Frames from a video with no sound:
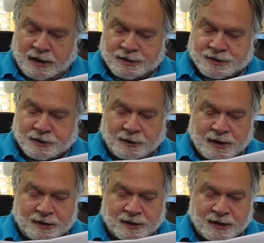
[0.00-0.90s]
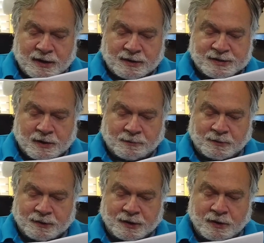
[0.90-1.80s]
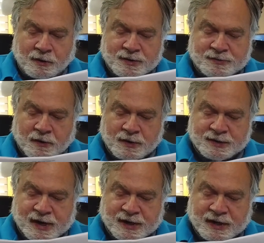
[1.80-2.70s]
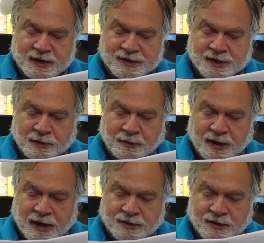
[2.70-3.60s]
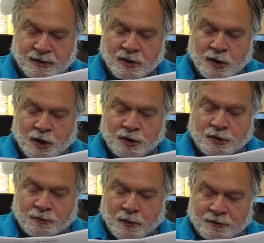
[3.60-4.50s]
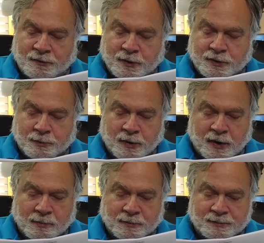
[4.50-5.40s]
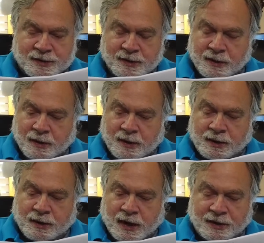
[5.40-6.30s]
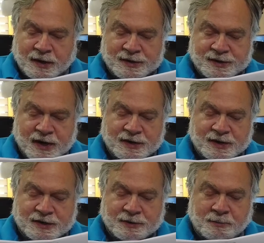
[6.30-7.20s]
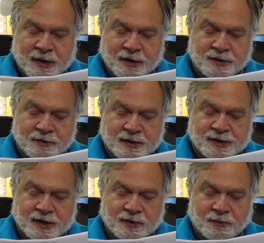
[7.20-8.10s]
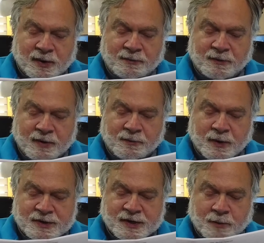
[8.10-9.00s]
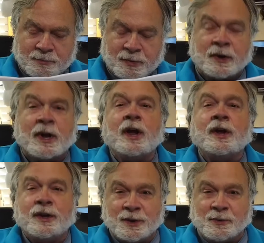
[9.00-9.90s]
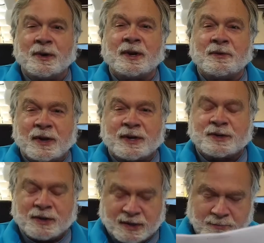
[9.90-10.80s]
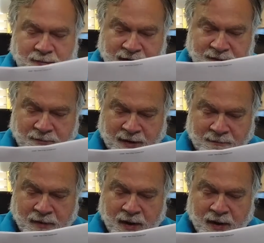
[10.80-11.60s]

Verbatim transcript: is there anything else helpful to know as far as antenna segregation to avoid future problems? Nothing is anticipated to exceed 25 watts output. You will eventually, believe me.